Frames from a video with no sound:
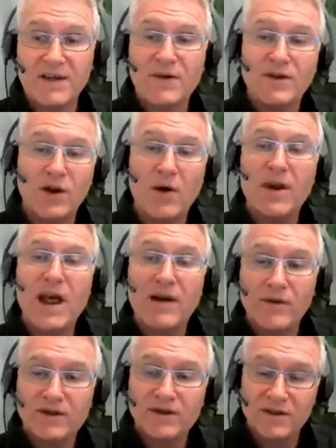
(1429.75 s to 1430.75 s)
If you don't
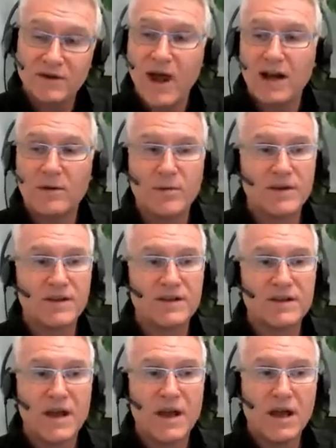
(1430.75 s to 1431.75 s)
have those two
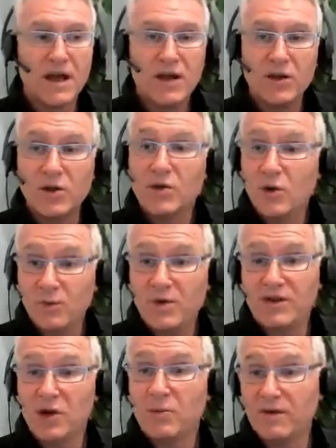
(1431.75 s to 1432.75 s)
elements, you could be
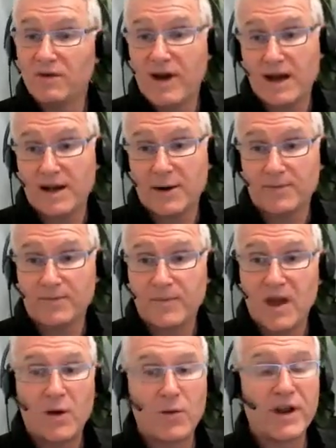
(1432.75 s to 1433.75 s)
doomed to failure,
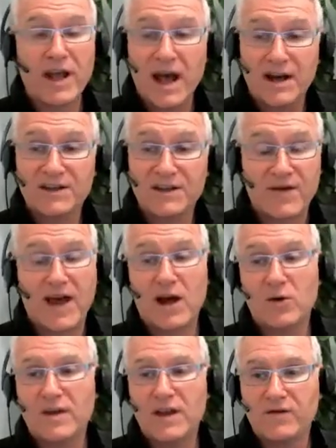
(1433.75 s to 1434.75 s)
regardless of how
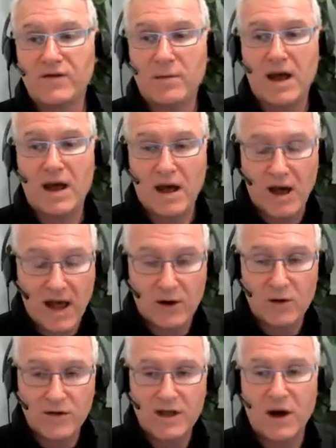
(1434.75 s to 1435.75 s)
good
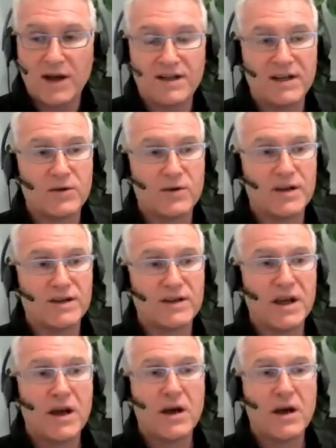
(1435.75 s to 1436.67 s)
the idea is,